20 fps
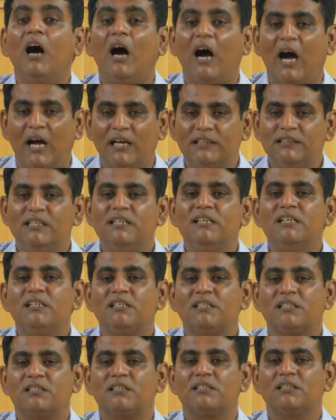
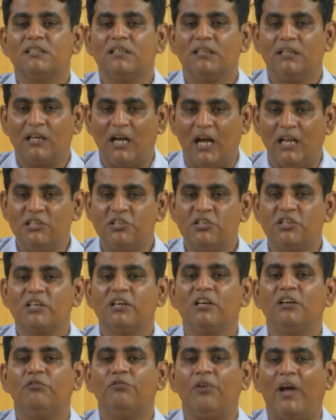others'
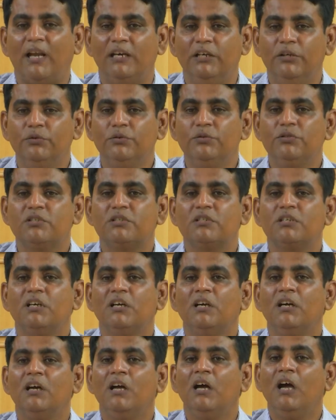cultural values,
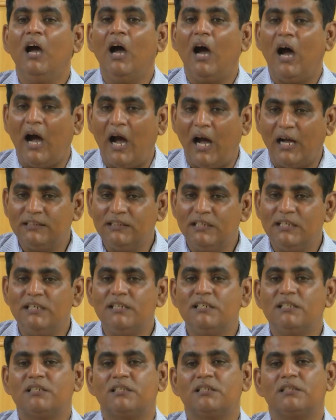
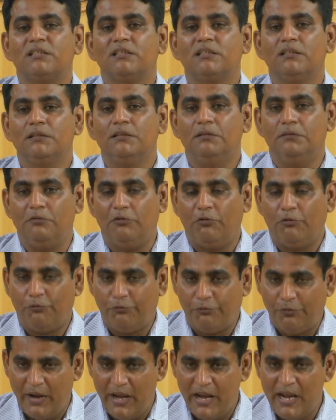others'
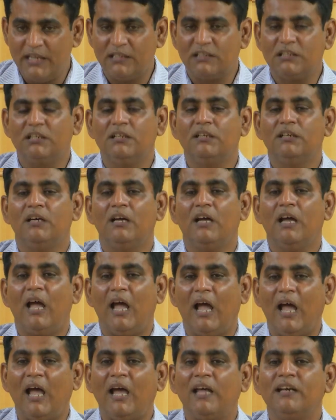faith,
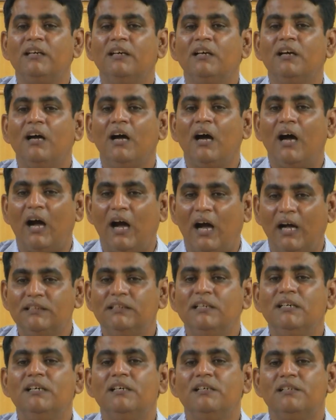and
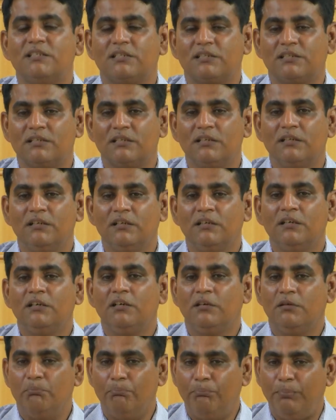others'
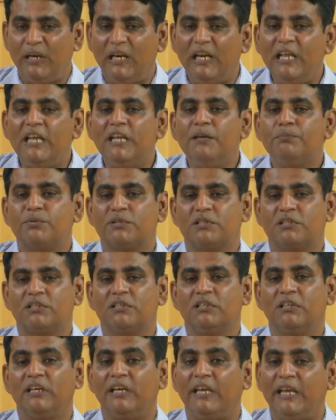
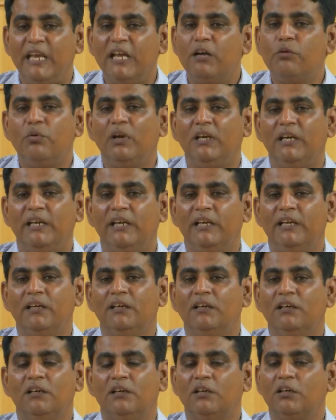beliefs equally
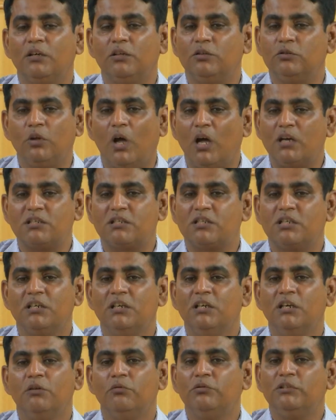not
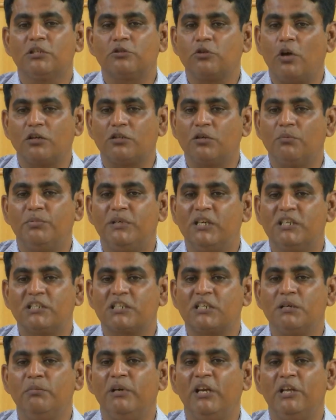with a sort of
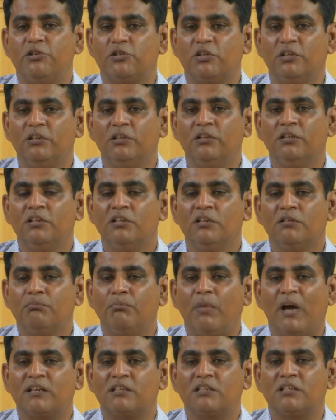discrimination,
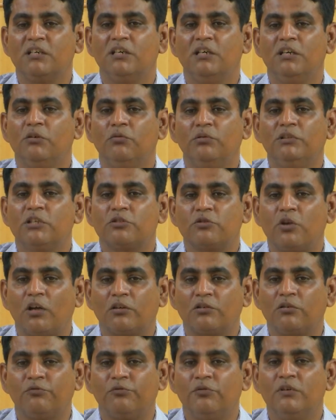but with a
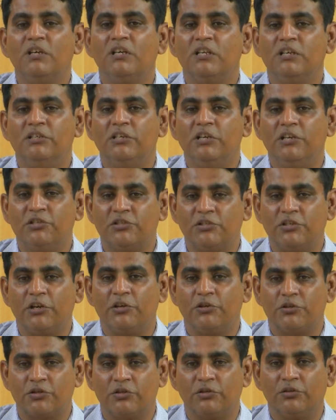sort of
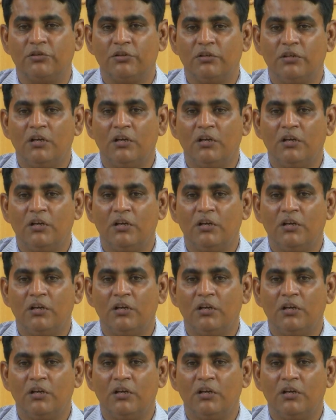distinction.